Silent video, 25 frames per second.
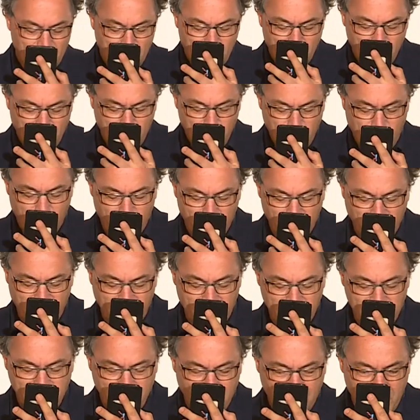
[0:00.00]
Good morning,
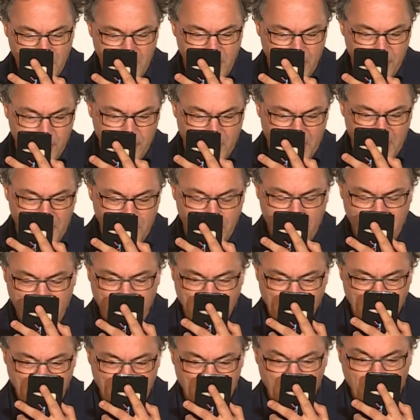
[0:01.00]
it's really a great
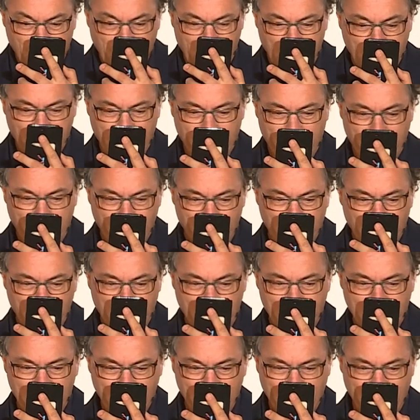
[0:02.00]
pleasure to be with you
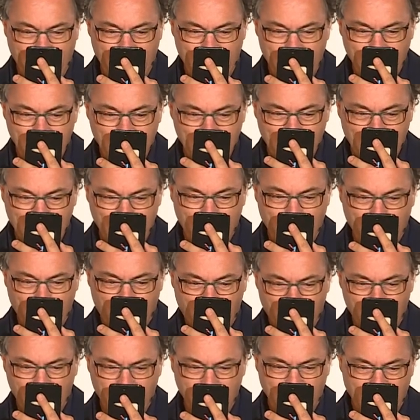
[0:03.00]
here today.
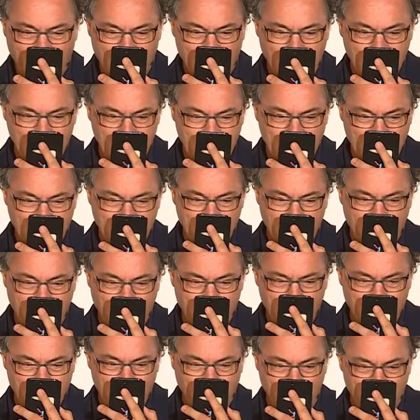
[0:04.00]
Portugal is the
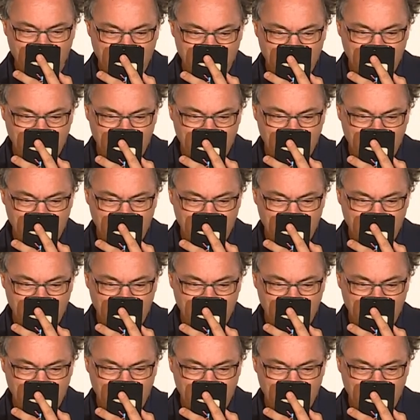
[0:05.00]
future.